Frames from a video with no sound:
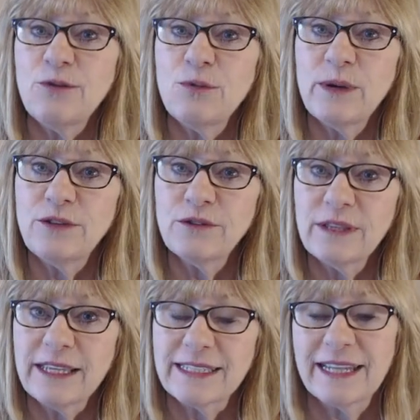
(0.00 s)
you read your
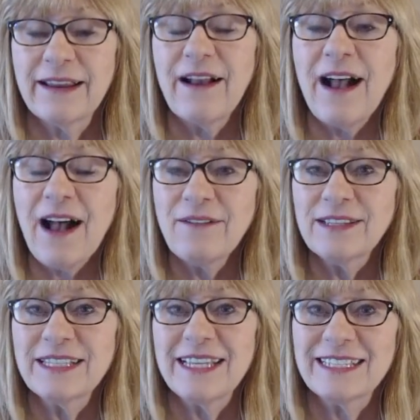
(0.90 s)
list. And
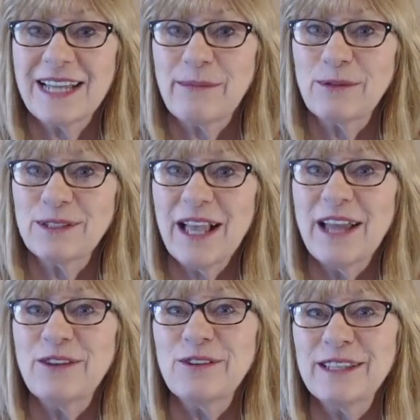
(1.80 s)
obviously as time goes
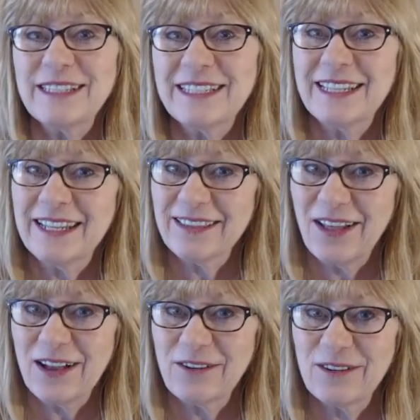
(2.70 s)
on, your list is getting
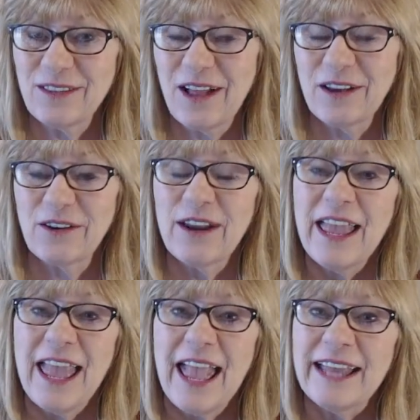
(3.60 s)
longer and longer.
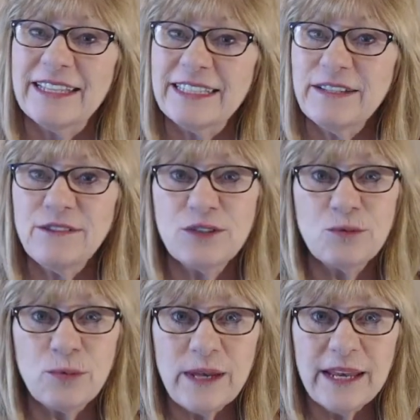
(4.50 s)
And instead of just
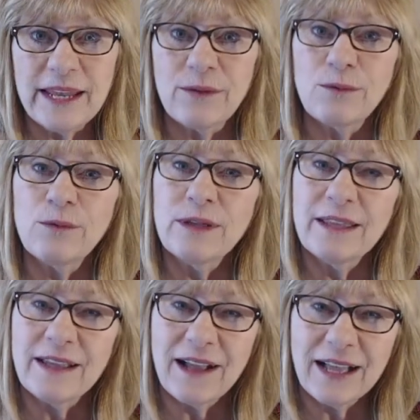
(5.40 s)
reading it,
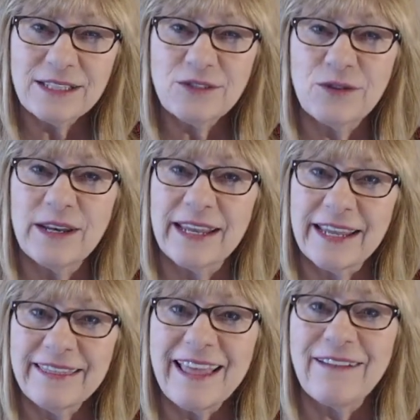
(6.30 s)
really concentrating,
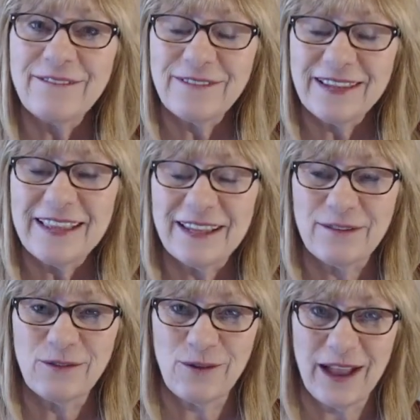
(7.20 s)
get that feeling
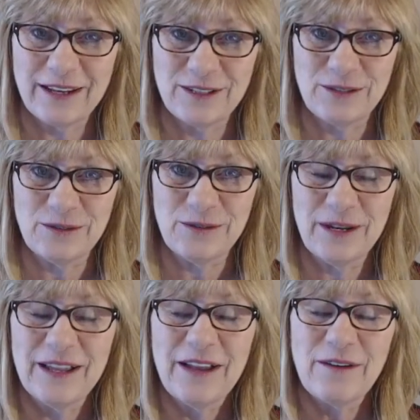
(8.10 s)
of
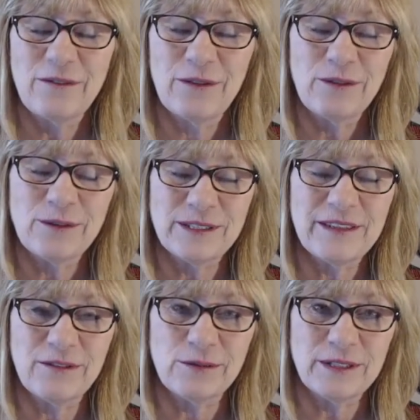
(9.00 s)
gratitude for those
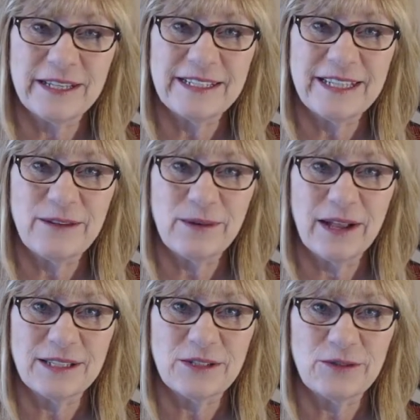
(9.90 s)
things that you've
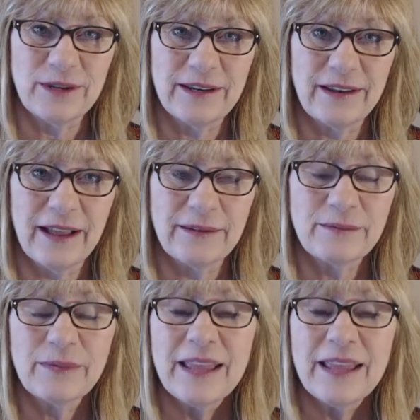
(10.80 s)
concentrated on.